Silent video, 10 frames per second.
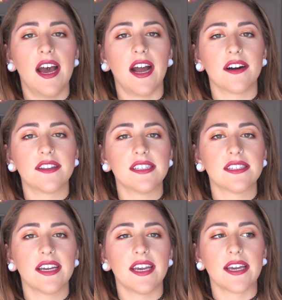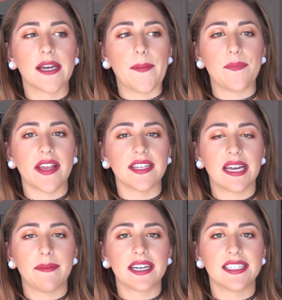I got this like
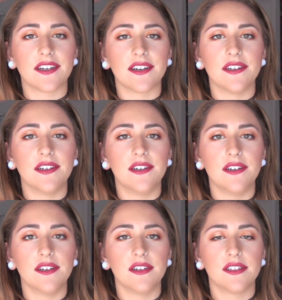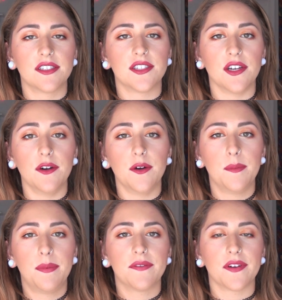antibacterial
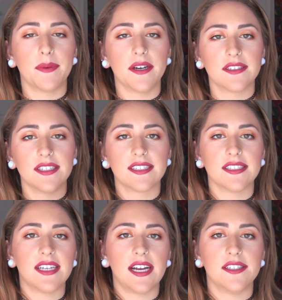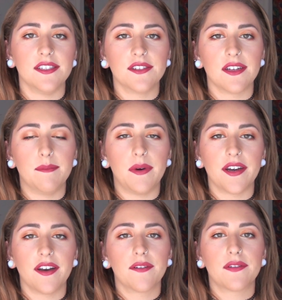soap for piercings and tattoos on
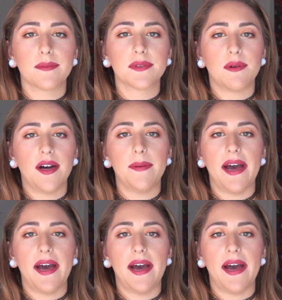Body Art Farms a while